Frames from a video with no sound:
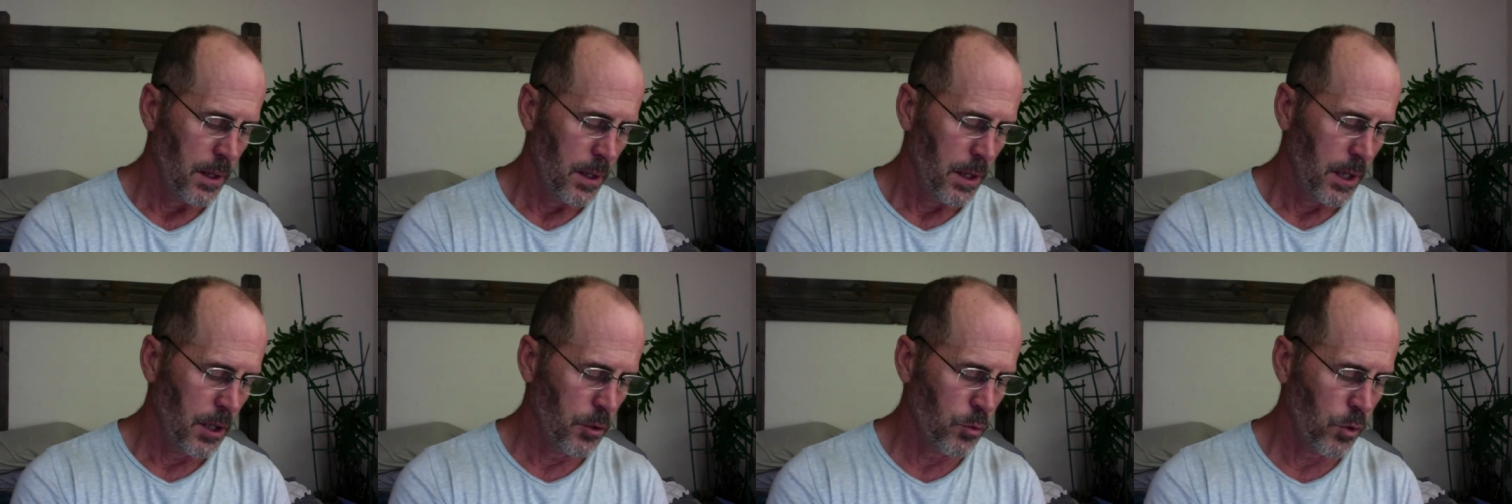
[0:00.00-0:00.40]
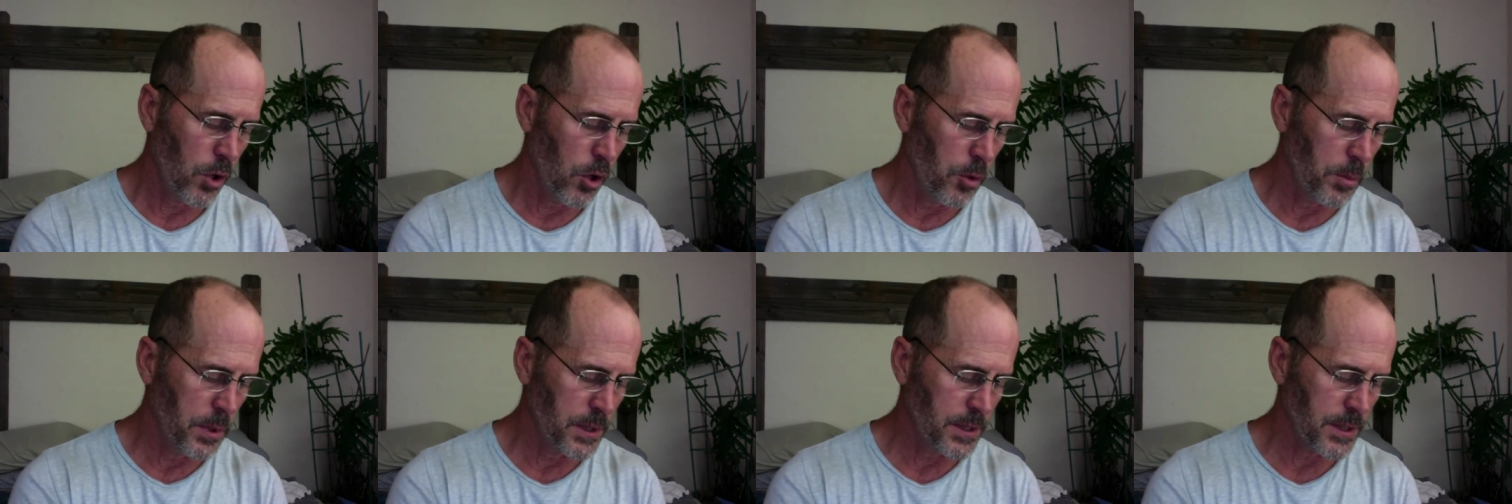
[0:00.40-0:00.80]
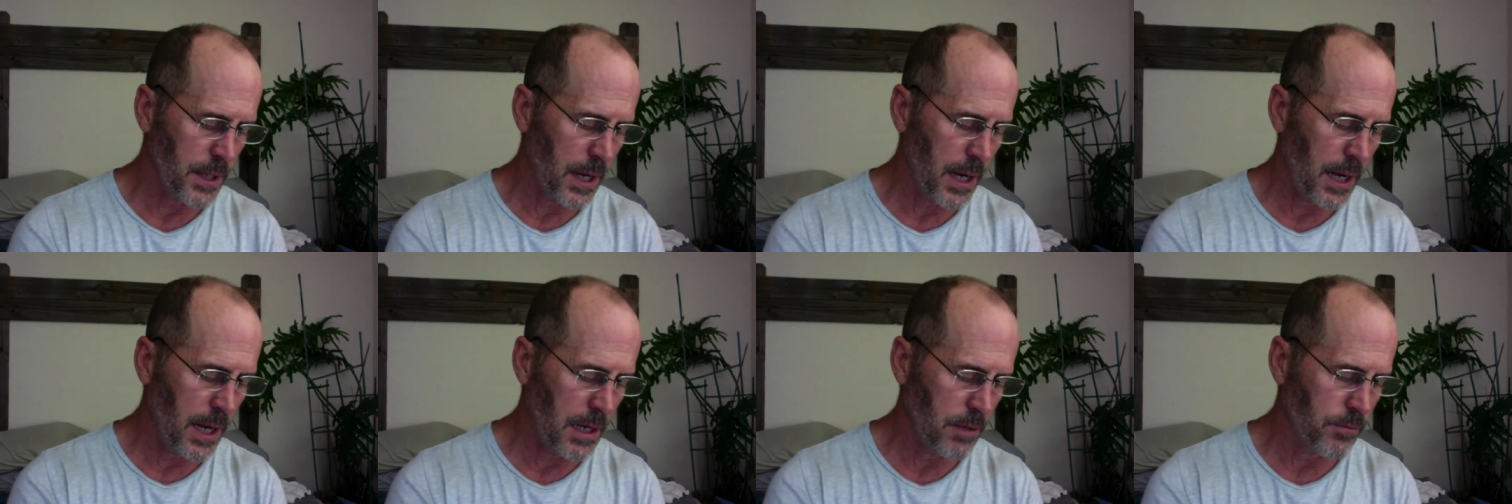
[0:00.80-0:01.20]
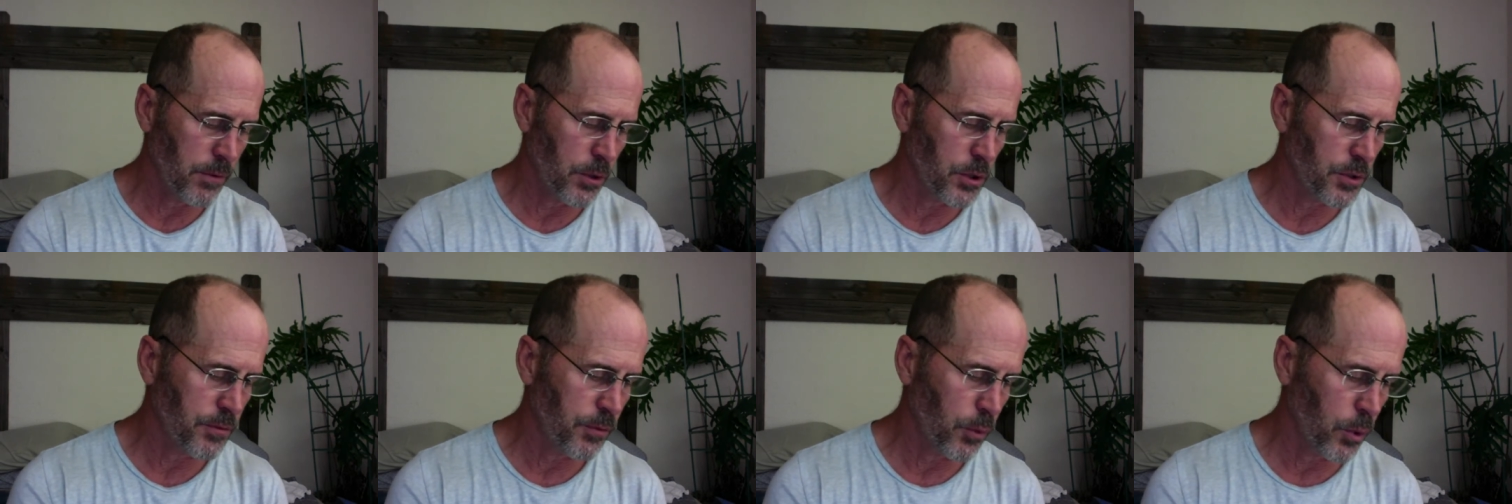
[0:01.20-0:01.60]
In Romans 8
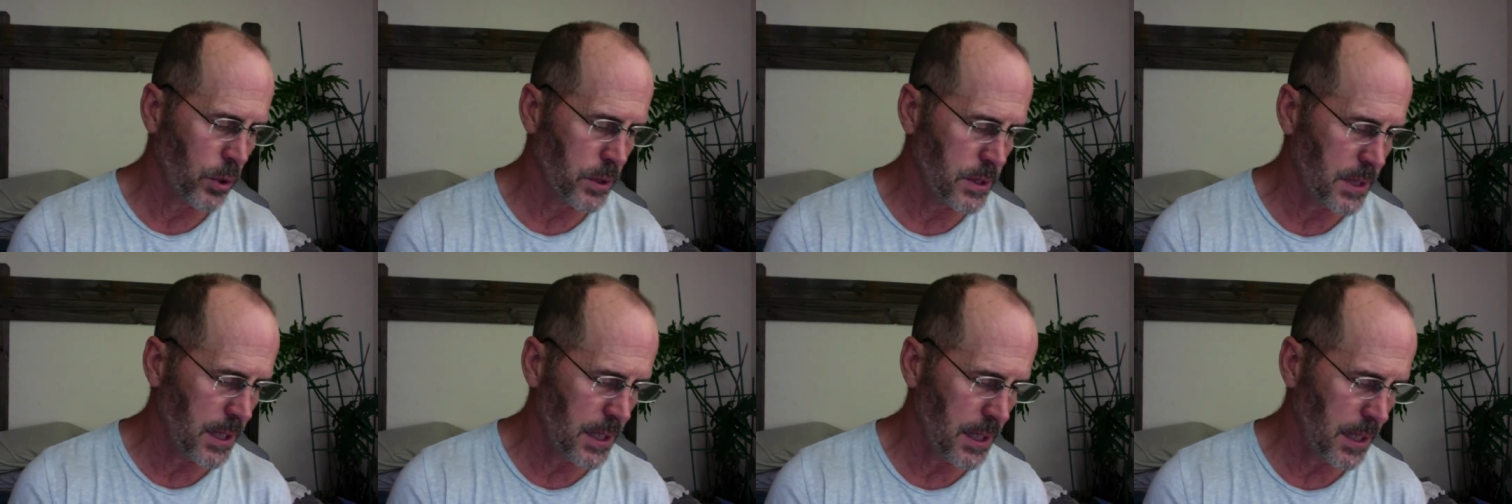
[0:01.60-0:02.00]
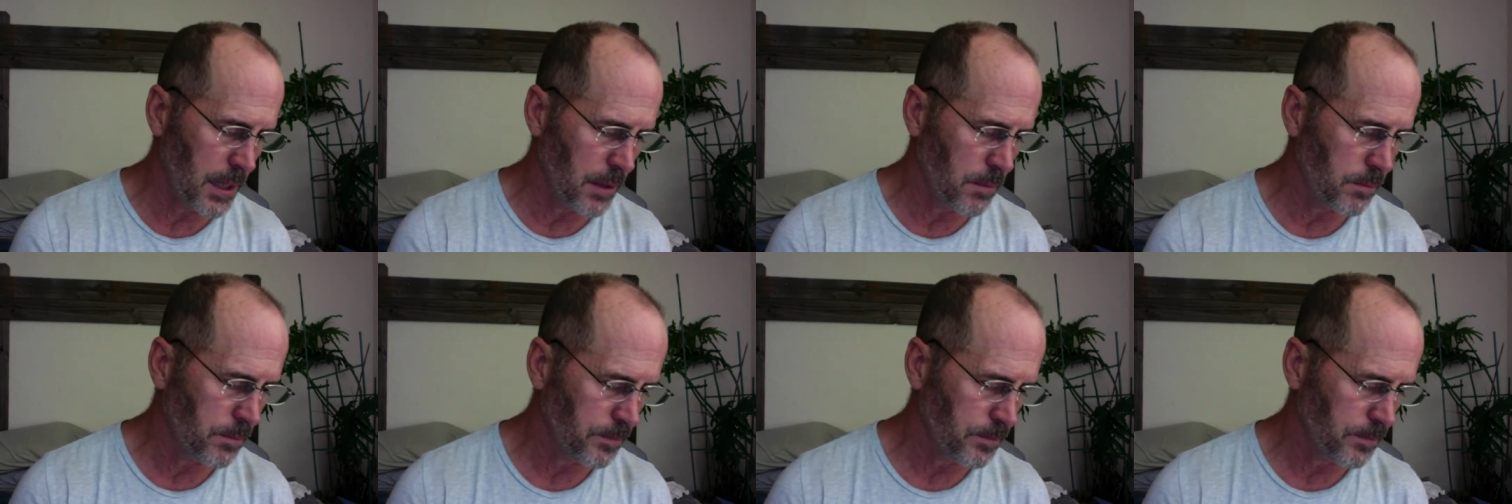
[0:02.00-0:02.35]
verse 14,